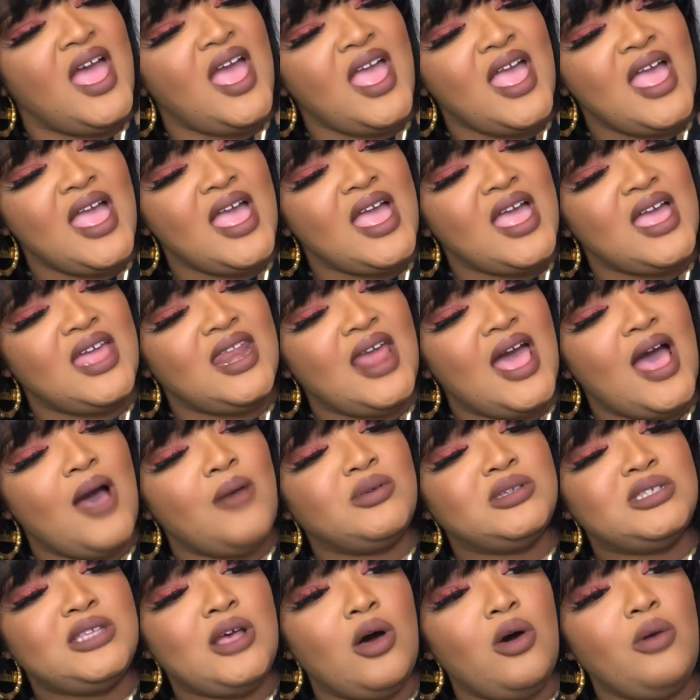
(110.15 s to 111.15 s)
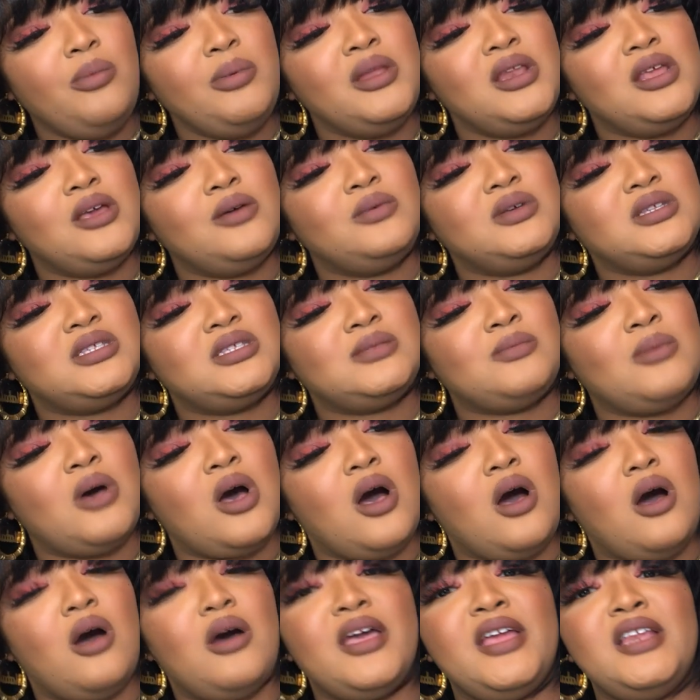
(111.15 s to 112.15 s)
And I was hoping it was
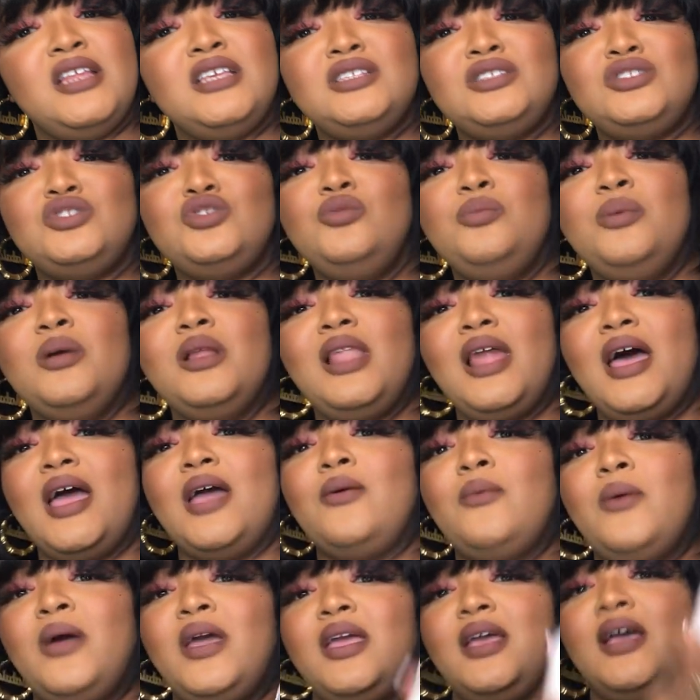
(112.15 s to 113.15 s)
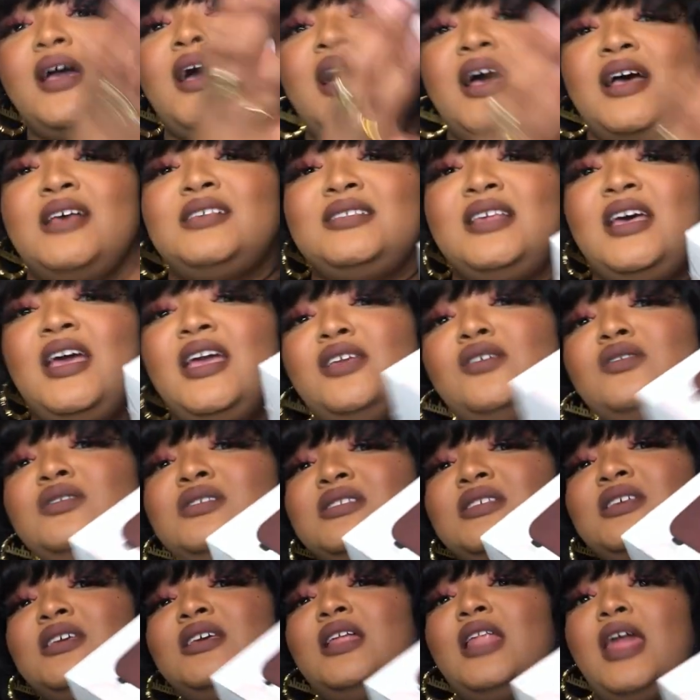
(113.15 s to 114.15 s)
small. And it's super lightweight, guys. Like, you
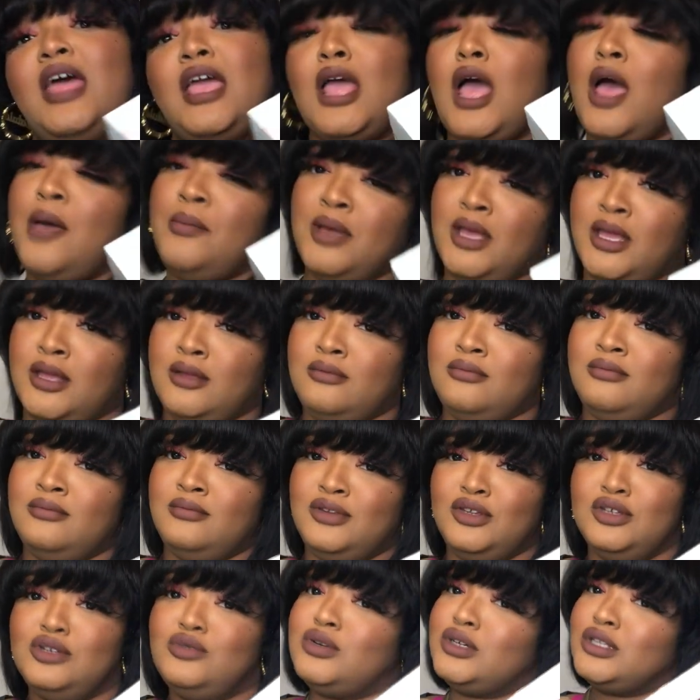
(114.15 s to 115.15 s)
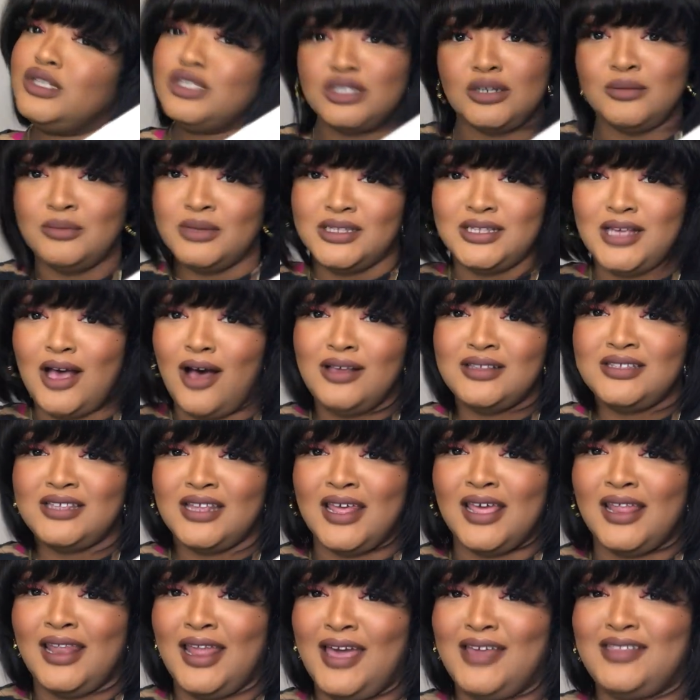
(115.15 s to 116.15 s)
see, like, I mean, you really shouldn't be
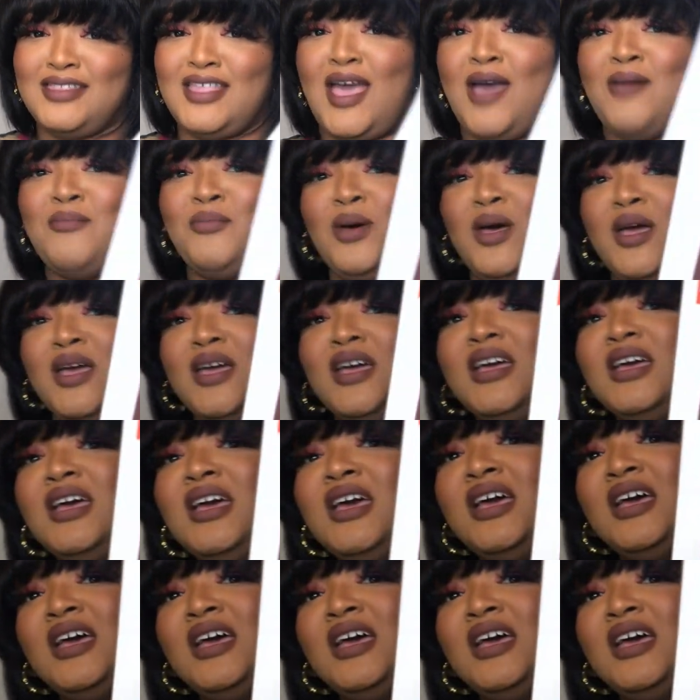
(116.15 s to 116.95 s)
tossing it like that. But